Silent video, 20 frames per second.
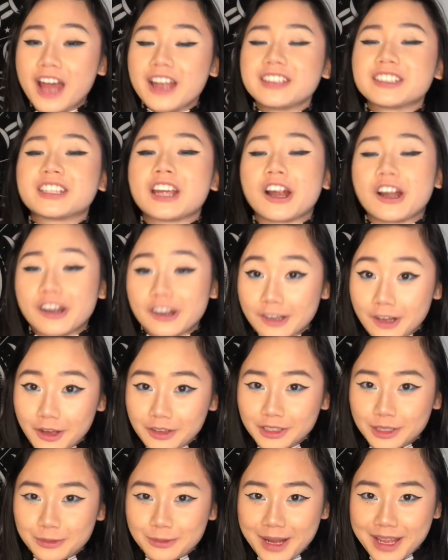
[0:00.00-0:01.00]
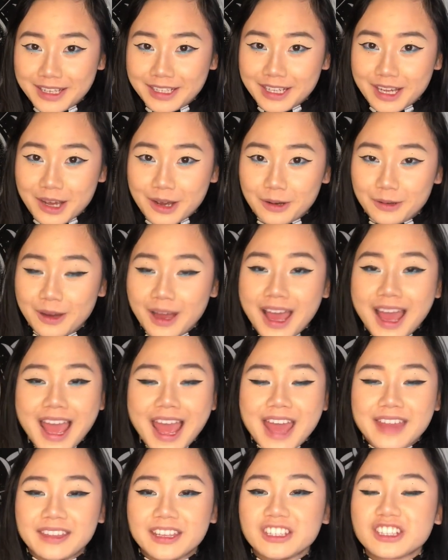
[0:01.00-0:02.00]
turn on the radio,
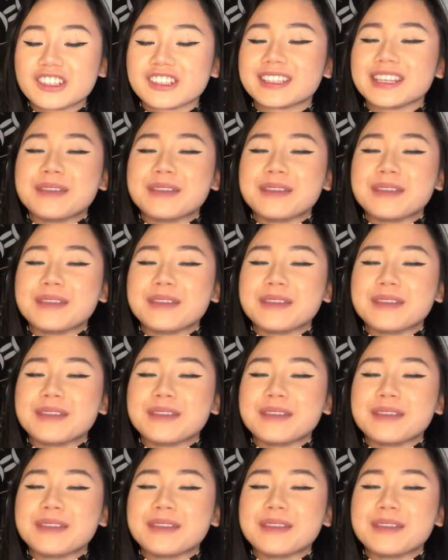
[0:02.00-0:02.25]
and then just